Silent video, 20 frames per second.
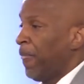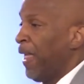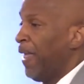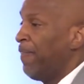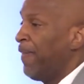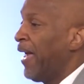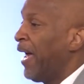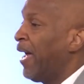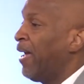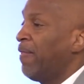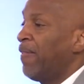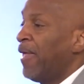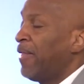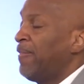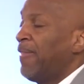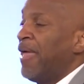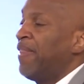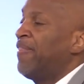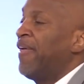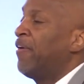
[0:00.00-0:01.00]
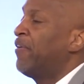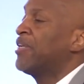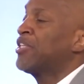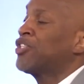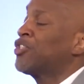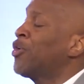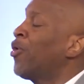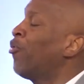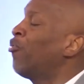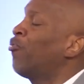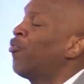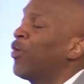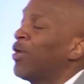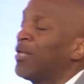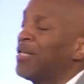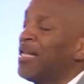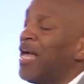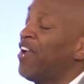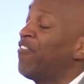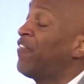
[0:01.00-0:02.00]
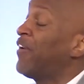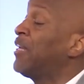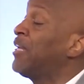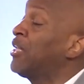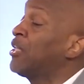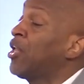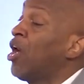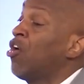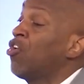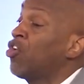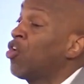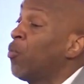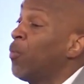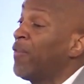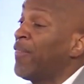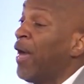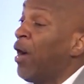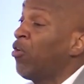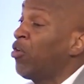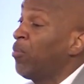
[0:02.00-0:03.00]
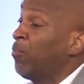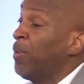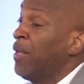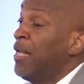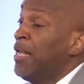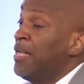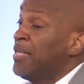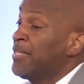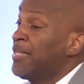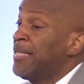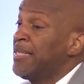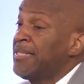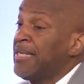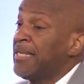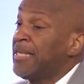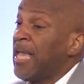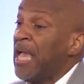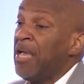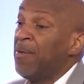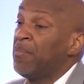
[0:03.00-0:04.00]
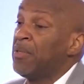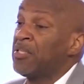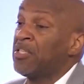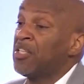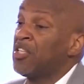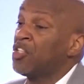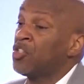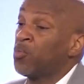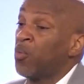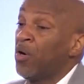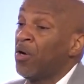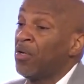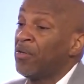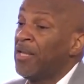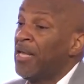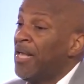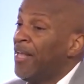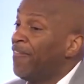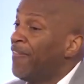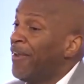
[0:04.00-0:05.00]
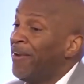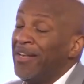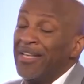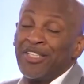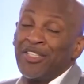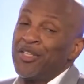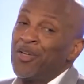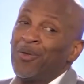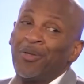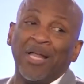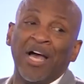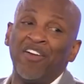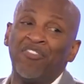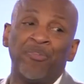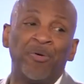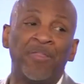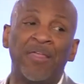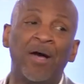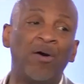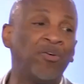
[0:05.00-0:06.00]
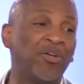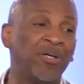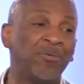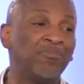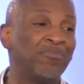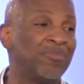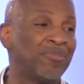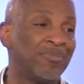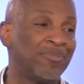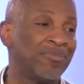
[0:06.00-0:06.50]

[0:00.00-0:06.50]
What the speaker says: And that there is no real life any longer without him. Since he came into this world, there is no life without him.